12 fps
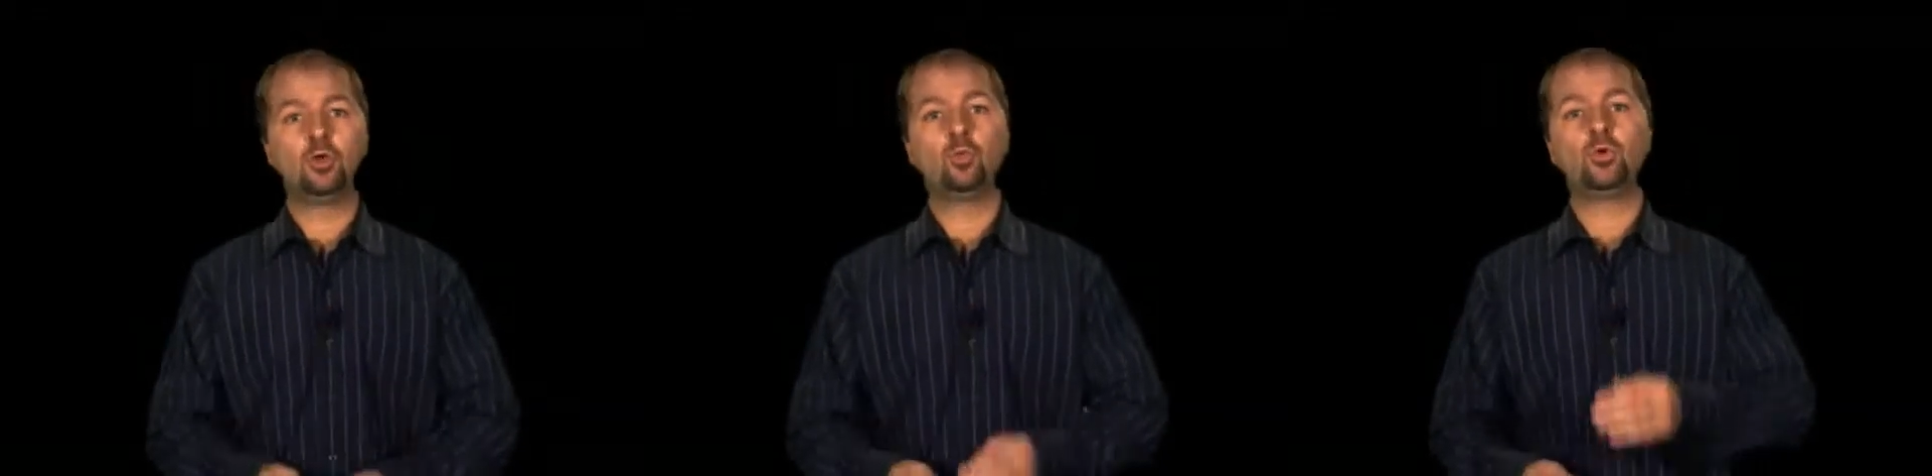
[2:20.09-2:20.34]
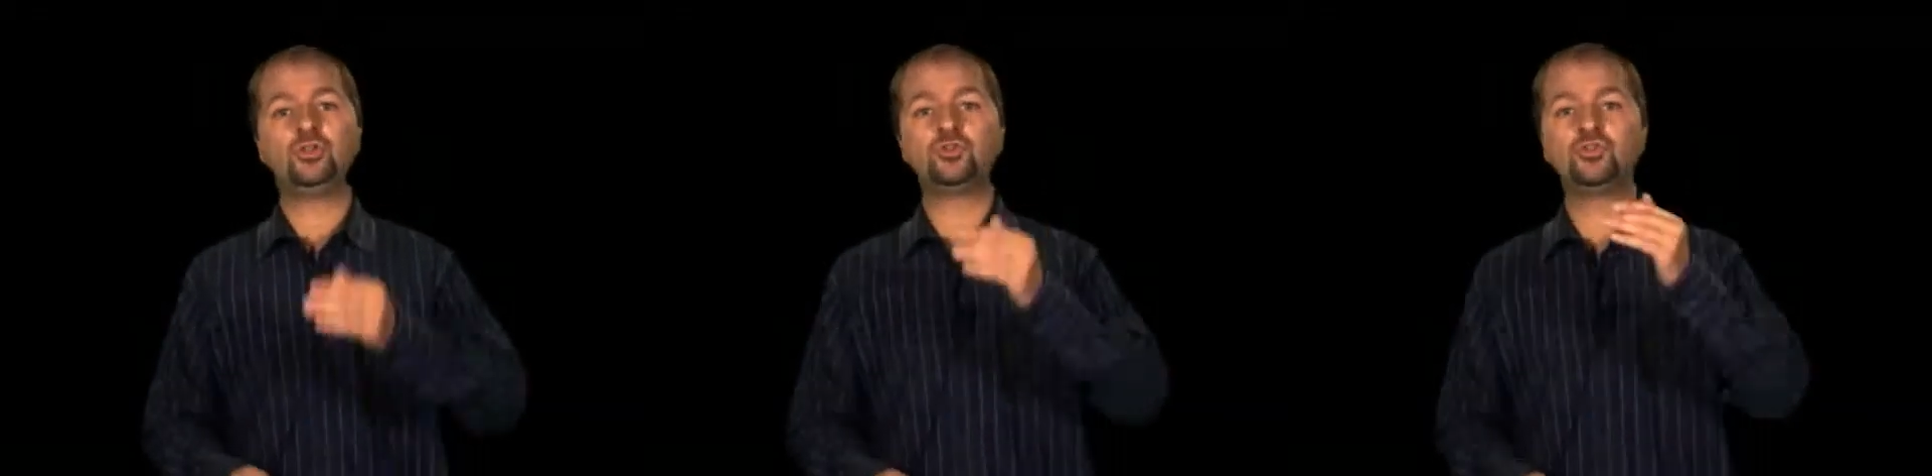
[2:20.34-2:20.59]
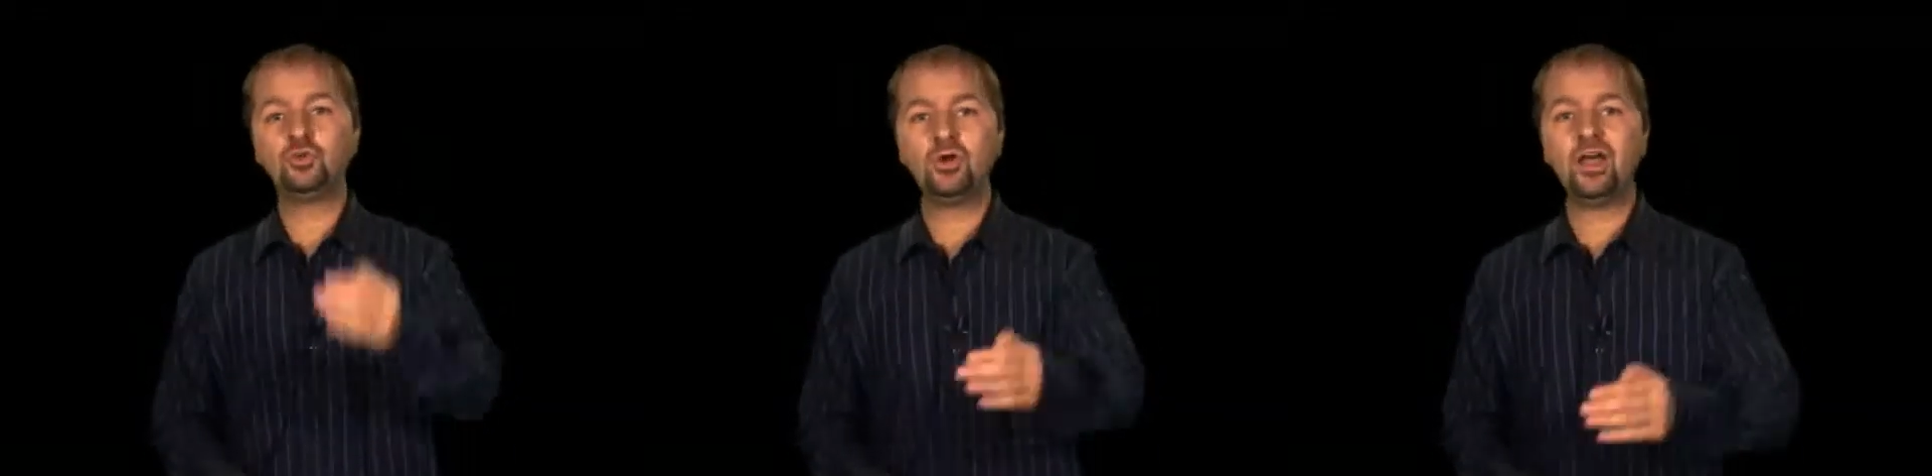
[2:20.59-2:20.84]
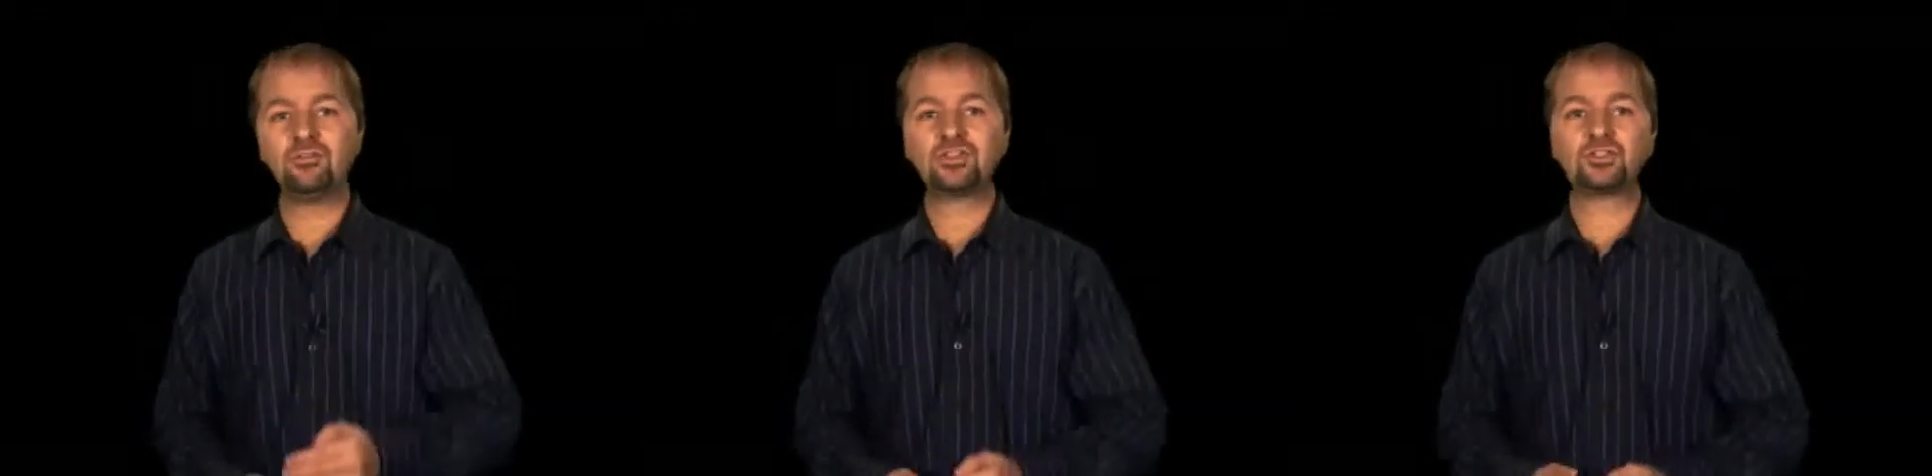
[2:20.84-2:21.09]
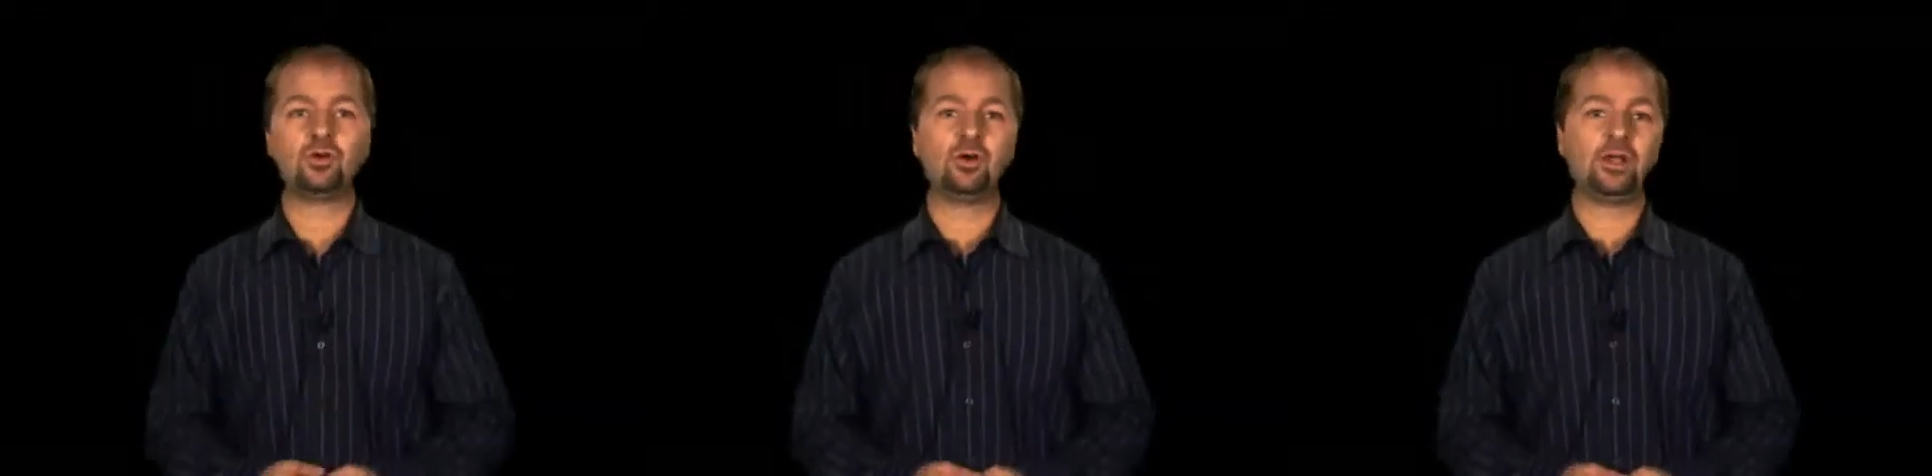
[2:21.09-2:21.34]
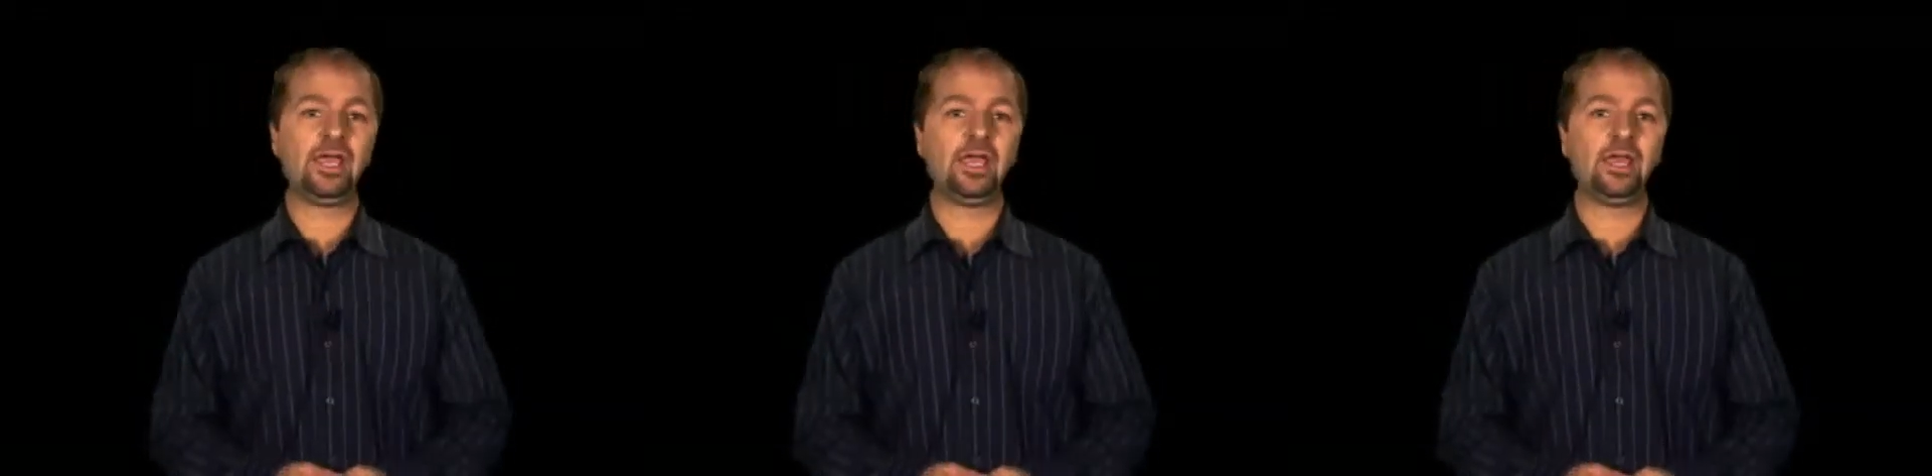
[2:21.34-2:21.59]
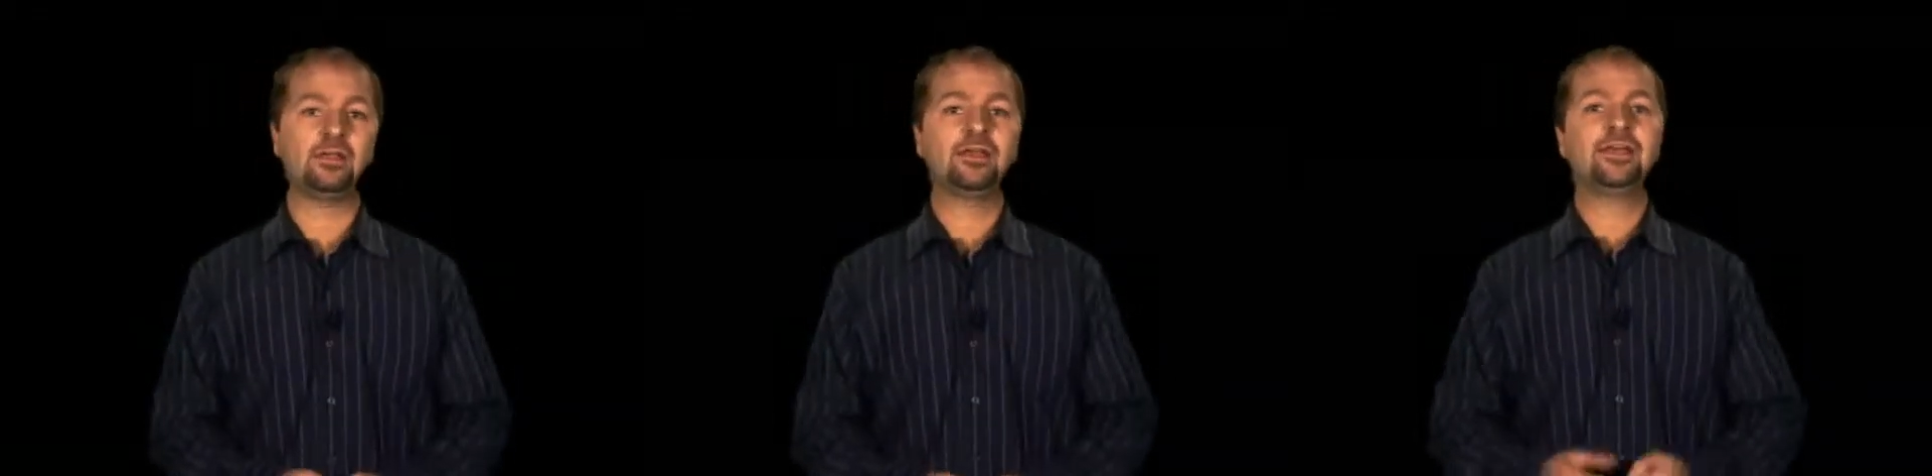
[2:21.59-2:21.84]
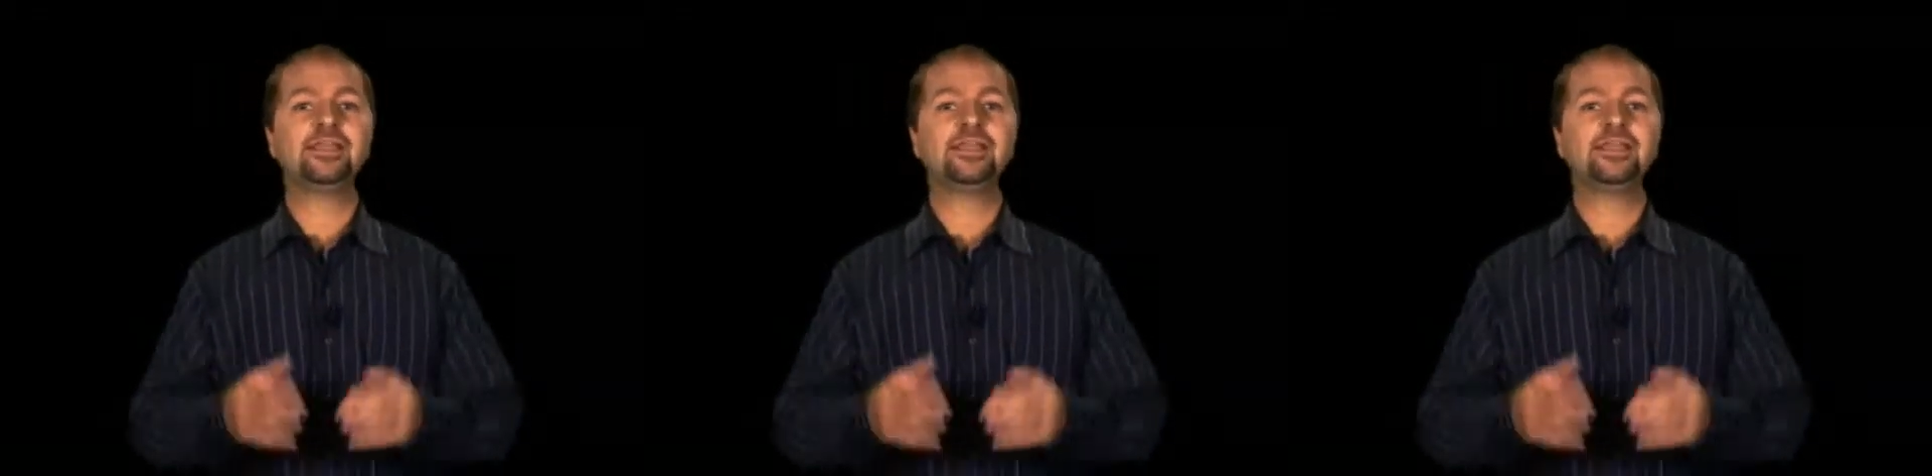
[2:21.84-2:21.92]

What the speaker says: When you do have a strong hand,